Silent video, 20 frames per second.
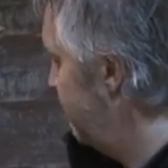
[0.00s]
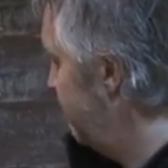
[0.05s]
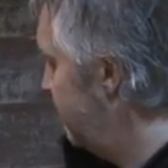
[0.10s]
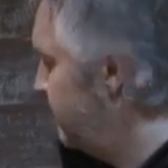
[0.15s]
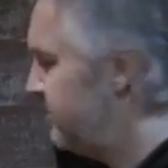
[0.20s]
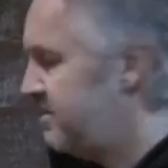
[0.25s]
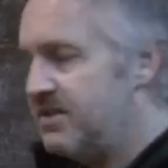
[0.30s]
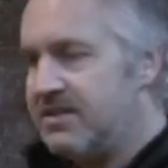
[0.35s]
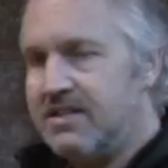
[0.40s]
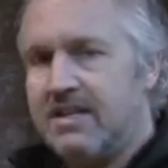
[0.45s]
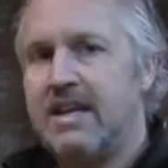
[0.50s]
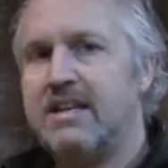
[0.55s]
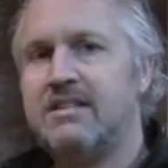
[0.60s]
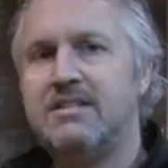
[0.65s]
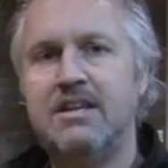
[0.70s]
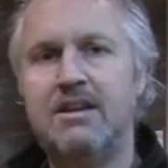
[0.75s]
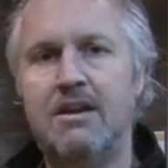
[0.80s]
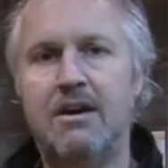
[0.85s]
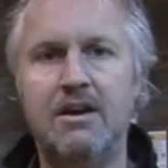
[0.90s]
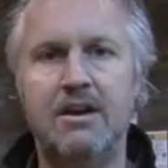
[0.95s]
This is the
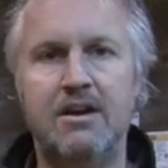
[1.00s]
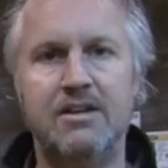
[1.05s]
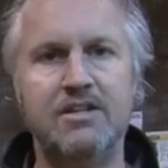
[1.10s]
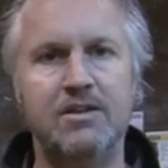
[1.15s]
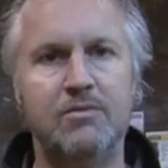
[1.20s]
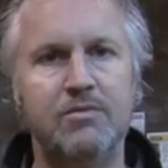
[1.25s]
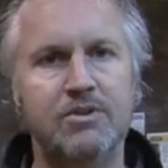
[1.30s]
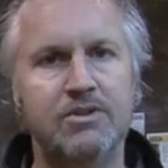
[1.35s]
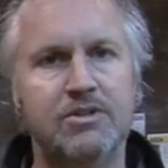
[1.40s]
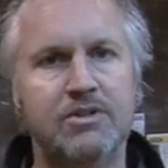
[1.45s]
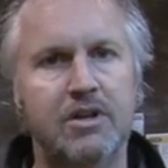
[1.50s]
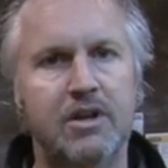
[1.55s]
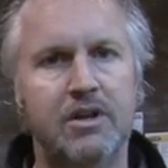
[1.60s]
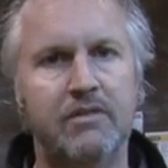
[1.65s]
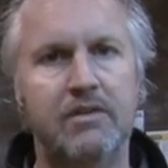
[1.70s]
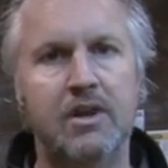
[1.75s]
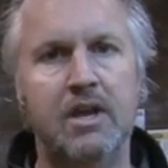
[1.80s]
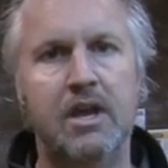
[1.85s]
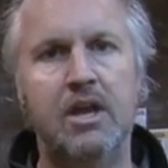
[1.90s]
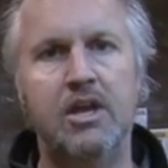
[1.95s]
ESSE 990 wood
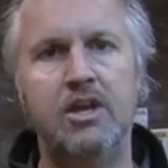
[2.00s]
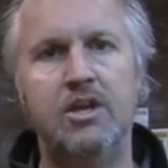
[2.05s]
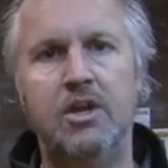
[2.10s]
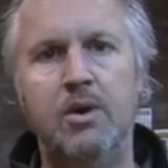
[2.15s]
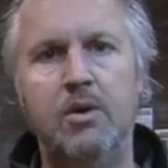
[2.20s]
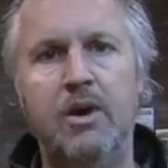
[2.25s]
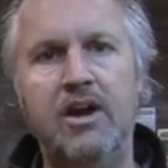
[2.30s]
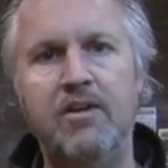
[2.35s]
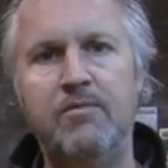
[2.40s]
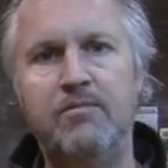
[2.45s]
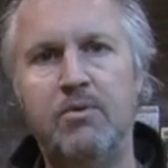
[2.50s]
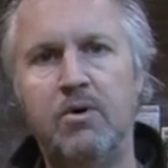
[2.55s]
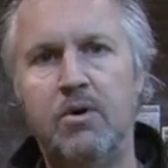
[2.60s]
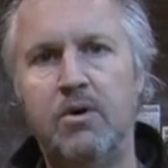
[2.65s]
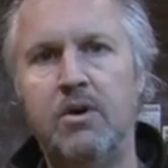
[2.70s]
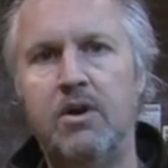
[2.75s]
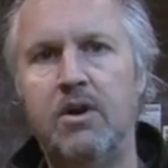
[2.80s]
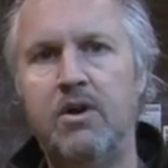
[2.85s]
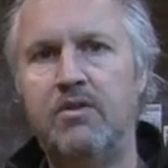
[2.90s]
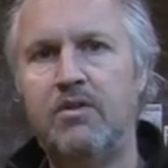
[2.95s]
stove. You have
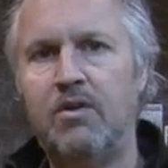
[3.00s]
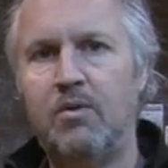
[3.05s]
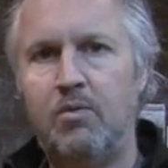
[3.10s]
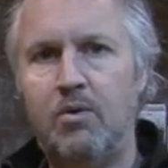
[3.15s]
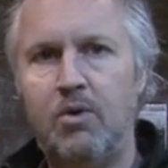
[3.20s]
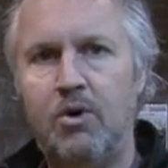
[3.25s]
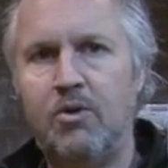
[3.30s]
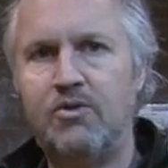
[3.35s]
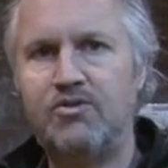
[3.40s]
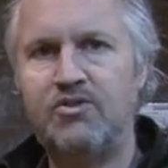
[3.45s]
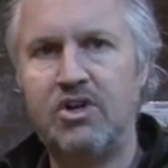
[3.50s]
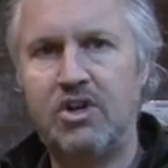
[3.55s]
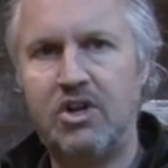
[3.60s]
brought the world's